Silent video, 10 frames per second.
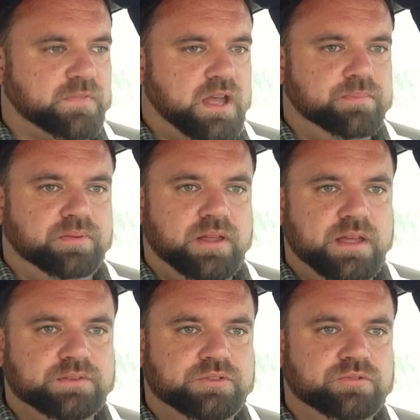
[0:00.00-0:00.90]
I
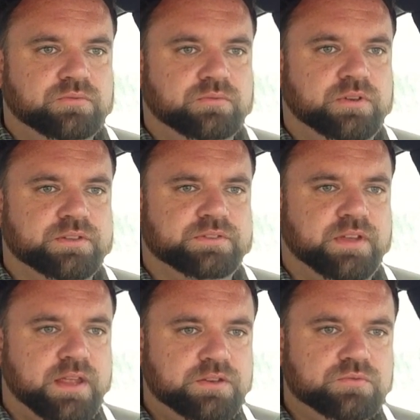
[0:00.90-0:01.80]
plan to
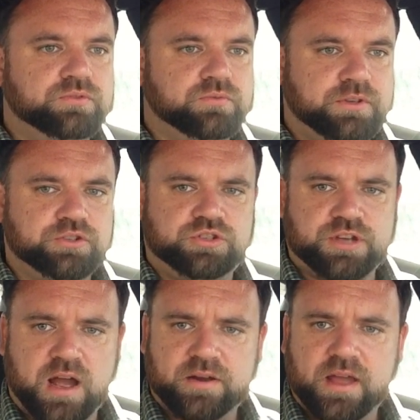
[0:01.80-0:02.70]
continue doing
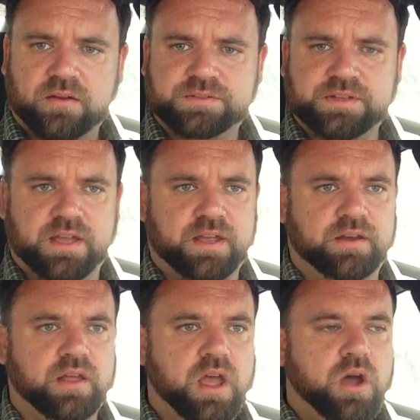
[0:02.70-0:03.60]
shout-outs
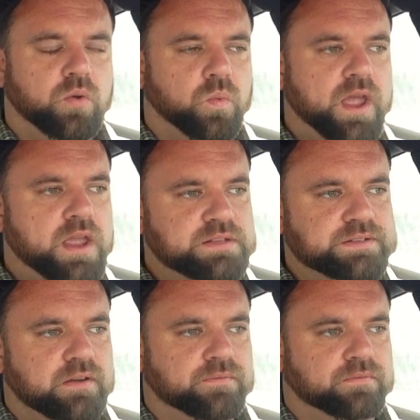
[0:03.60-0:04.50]
and
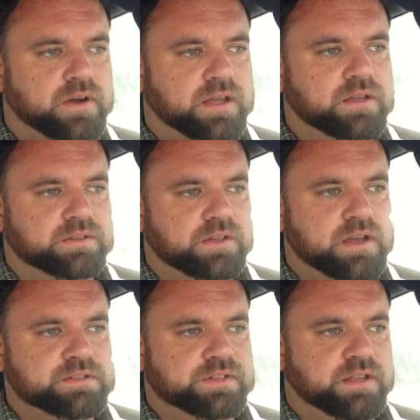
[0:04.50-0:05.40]
ways of
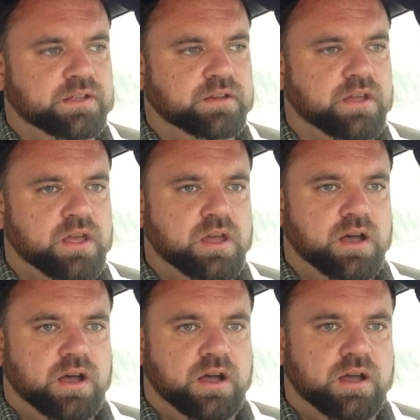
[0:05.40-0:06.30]
recognizing
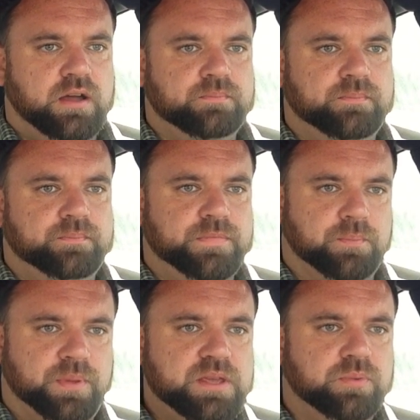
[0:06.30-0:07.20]

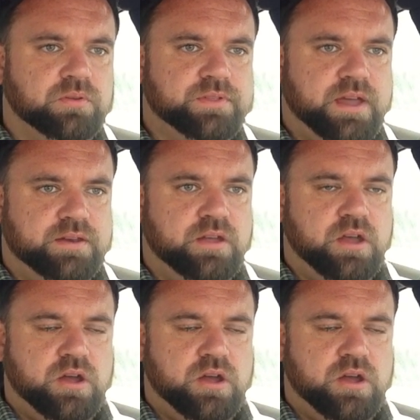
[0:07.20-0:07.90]
the people that